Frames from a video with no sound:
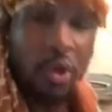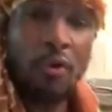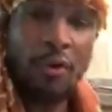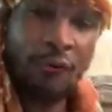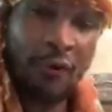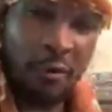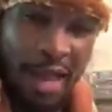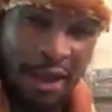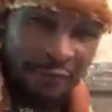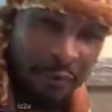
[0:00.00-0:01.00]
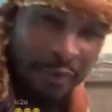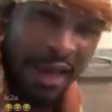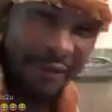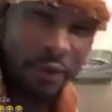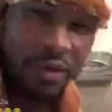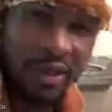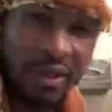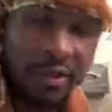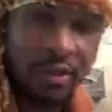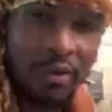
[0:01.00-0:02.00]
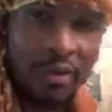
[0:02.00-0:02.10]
We're going to refer back from Matthew 10